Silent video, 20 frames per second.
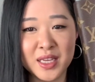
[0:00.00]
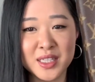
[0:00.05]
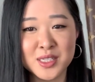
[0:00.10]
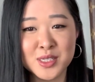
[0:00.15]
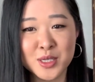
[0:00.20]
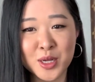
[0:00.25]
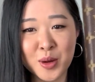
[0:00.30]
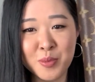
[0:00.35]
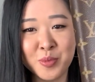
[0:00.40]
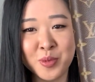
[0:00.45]
It's
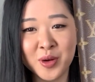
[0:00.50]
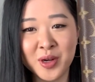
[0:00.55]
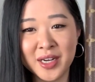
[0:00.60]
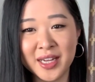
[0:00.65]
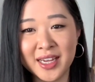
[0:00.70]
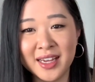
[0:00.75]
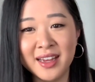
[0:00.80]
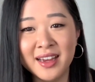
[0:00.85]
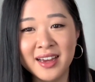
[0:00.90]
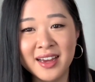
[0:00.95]
so
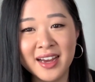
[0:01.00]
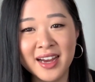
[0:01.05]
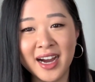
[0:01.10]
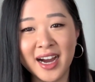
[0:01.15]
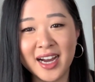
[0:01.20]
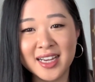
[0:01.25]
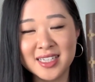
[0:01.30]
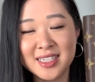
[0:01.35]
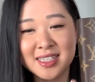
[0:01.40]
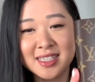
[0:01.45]
pretty.
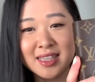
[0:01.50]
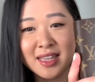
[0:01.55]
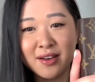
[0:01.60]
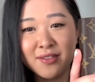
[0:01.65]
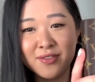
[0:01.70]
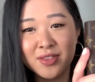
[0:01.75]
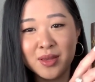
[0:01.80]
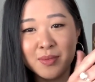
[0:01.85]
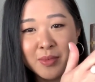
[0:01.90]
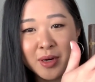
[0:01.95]
I just
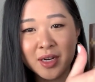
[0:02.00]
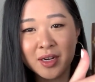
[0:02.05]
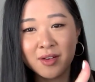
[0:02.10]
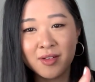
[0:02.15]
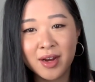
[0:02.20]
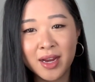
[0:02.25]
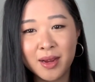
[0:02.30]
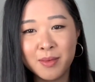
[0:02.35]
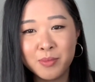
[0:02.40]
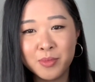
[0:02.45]
love the
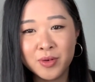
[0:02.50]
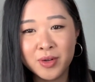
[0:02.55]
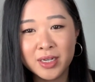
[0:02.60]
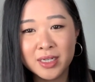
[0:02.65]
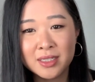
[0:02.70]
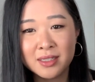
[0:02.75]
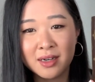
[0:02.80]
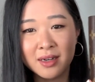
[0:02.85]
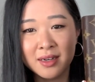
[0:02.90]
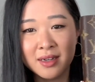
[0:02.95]
monogram
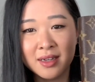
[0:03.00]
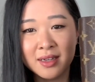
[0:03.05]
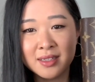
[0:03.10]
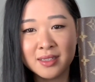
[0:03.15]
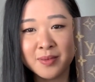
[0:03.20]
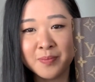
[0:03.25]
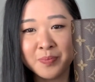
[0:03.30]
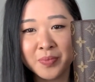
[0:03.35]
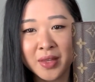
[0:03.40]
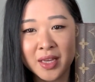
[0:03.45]
print on
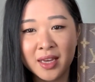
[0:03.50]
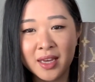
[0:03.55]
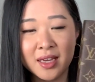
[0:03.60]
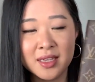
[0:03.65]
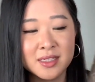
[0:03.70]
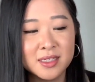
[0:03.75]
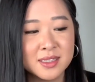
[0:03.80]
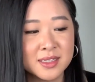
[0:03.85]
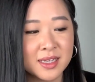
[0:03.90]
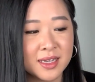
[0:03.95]
it.
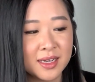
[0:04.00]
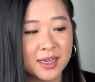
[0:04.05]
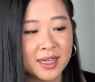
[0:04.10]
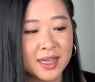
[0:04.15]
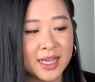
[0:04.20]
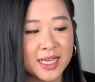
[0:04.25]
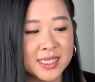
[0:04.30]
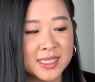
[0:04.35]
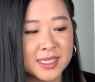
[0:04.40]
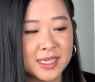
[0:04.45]
It's just like a
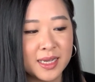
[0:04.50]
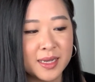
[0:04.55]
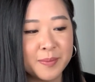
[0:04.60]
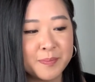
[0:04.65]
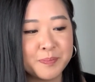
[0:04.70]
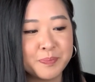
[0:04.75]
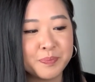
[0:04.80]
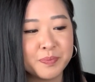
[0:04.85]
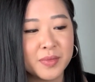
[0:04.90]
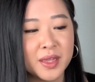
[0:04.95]
classic
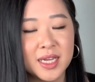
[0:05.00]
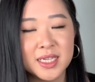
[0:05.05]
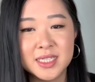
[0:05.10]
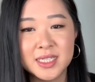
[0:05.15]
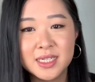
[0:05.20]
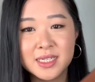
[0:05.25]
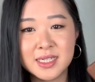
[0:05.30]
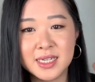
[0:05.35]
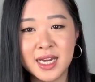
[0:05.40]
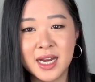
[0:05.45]

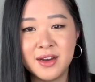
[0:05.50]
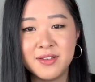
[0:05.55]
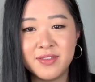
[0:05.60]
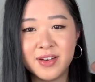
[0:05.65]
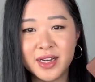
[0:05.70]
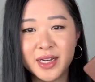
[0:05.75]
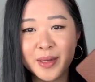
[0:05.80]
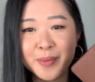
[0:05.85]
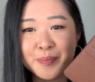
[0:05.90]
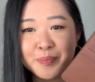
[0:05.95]
agenda
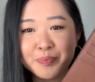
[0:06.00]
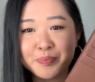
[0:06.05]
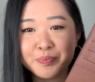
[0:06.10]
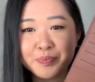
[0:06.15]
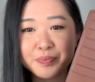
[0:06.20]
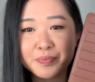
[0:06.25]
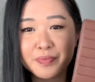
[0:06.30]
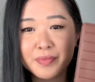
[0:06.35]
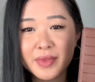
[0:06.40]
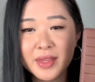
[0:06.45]
cover.
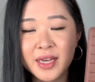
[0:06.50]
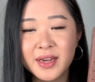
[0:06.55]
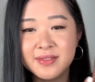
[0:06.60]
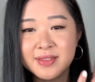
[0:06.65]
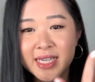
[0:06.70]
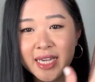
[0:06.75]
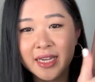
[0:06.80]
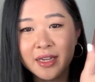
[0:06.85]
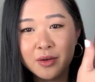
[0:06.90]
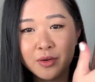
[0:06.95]
I've
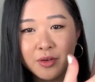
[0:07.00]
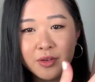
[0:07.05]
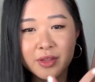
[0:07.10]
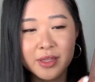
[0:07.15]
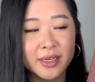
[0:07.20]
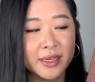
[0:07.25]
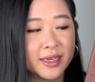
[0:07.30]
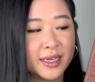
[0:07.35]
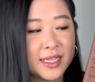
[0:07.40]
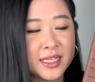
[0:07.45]
taken all
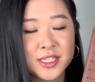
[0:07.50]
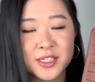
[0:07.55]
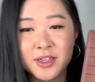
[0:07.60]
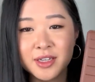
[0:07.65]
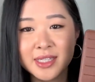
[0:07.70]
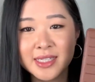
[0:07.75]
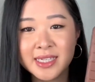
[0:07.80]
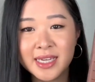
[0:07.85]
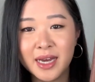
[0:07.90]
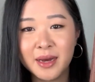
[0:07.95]
the
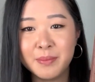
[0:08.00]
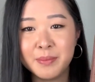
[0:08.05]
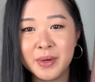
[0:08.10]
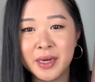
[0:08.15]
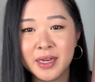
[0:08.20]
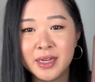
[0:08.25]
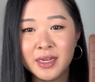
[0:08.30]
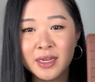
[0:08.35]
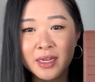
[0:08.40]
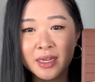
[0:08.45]
inserts out,
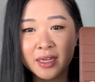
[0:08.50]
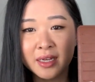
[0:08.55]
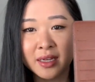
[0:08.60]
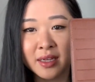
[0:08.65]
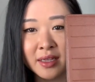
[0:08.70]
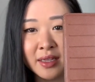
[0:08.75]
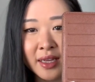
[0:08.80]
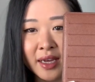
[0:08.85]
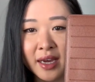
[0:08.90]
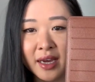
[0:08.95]
but
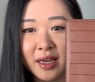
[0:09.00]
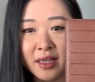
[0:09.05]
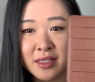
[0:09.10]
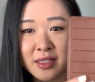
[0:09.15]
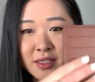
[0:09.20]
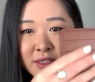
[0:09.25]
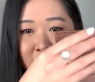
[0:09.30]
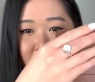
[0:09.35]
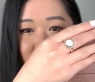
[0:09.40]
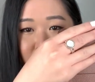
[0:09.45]
yeah, it's
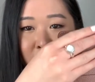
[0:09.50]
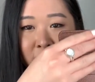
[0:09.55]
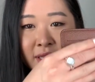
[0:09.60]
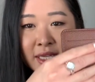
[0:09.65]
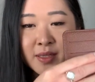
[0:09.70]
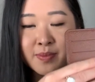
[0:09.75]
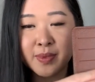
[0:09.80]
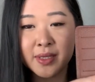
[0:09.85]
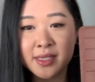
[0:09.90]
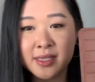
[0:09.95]
just got all
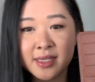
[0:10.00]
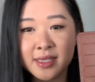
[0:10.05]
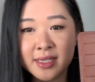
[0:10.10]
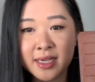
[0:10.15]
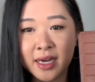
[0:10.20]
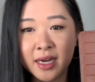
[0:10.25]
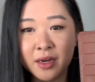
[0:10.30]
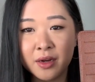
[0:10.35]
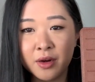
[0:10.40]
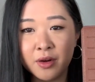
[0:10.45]
these business
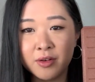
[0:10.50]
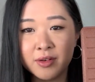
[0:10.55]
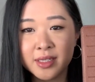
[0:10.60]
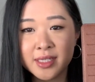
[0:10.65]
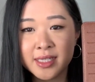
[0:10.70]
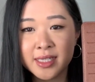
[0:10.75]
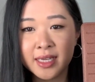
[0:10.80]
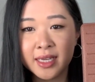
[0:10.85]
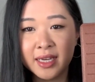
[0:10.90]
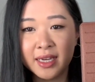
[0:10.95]
card
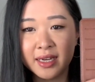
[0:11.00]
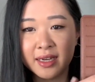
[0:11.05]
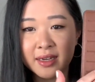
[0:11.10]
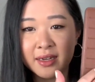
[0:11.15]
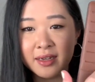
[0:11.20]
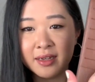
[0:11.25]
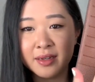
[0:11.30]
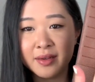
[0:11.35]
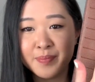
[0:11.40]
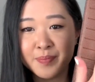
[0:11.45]
holders
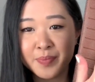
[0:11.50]
here.